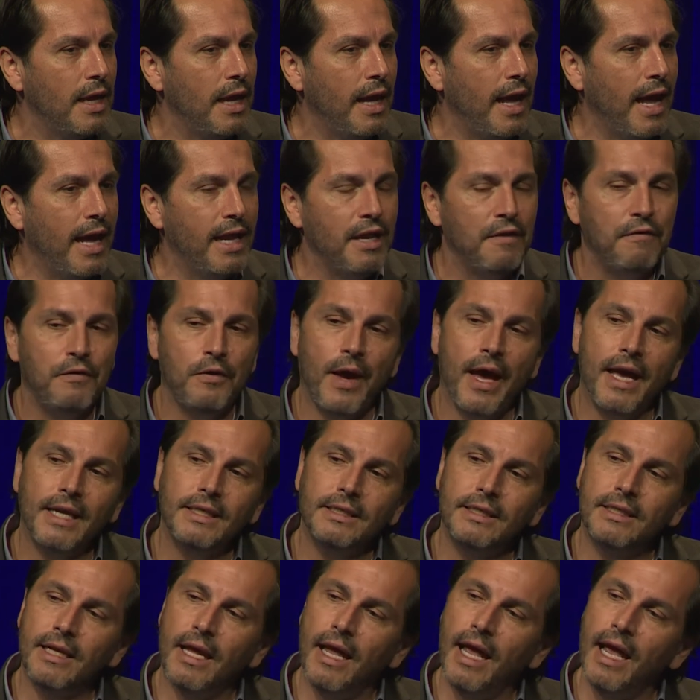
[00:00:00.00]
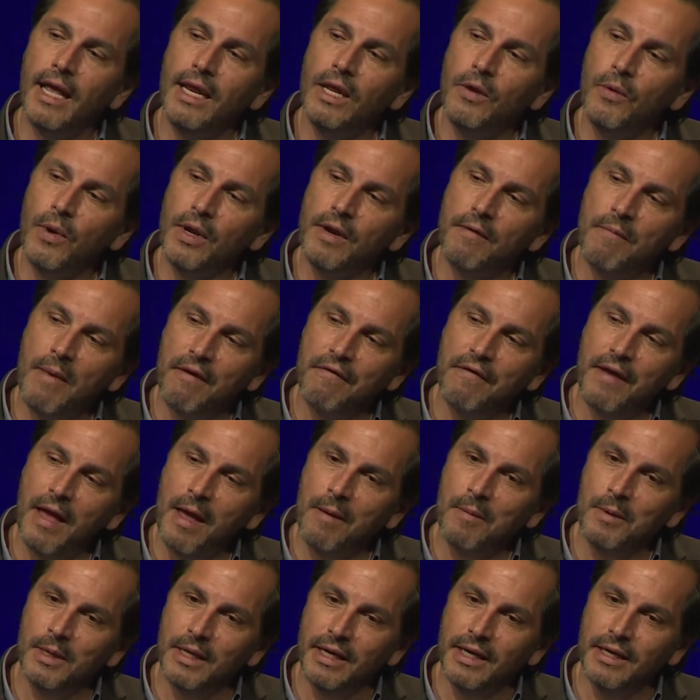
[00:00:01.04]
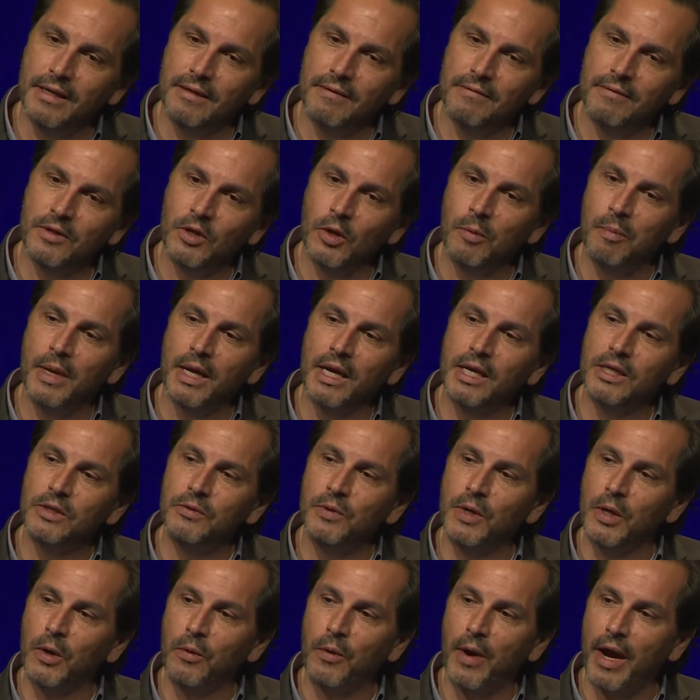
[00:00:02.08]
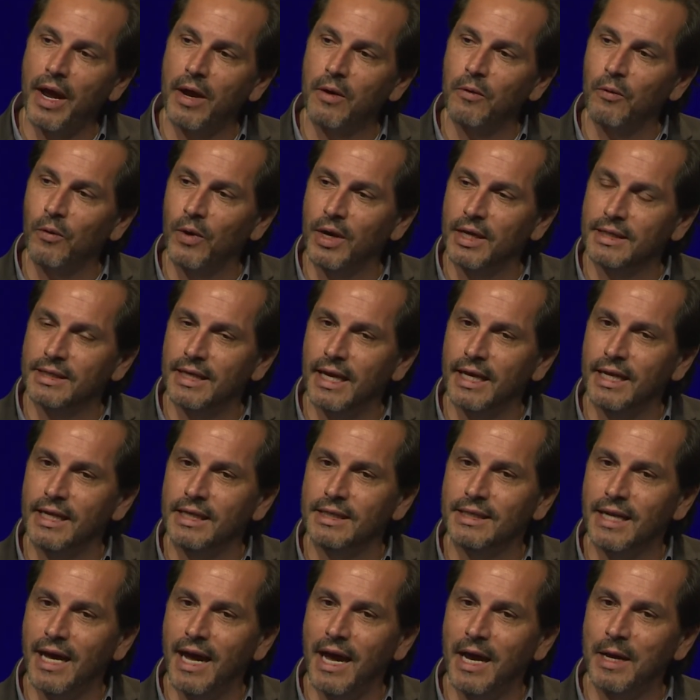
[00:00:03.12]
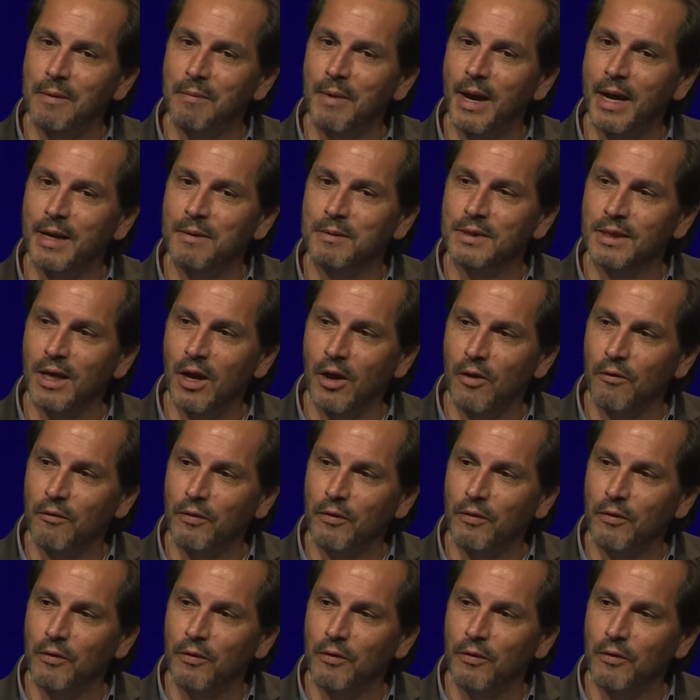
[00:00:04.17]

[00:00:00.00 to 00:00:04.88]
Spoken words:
And if you ask any one of my family, their biggest regret was that he died by himself.